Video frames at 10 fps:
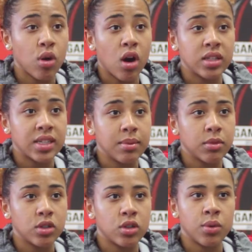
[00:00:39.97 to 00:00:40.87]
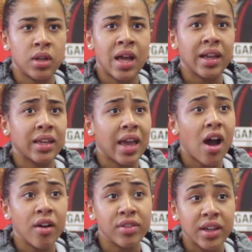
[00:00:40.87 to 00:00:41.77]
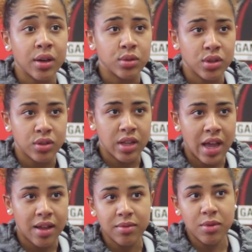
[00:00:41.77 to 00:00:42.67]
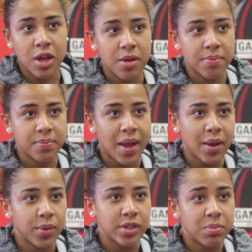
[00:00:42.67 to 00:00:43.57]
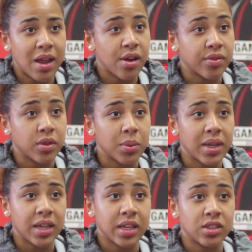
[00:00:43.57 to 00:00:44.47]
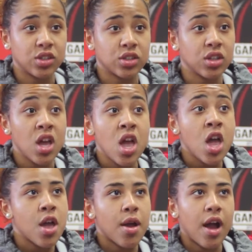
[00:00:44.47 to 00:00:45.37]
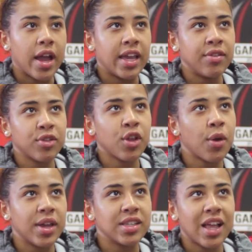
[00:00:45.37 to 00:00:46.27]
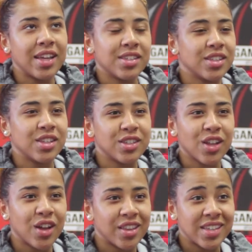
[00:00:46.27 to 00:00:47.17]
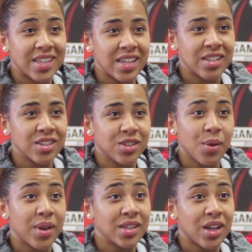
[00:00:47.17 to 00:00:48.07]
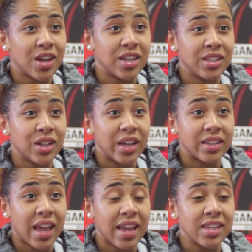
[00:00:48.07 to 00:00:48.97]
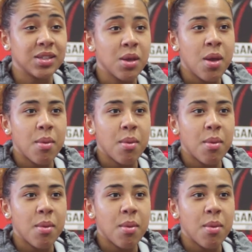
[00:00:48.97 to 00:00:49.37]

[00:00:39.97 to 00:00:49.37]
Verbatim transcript: what our team can do and like get other girls on that um, West Player of the Week. It's just even though it's like it's at the start of the season, so it is early days,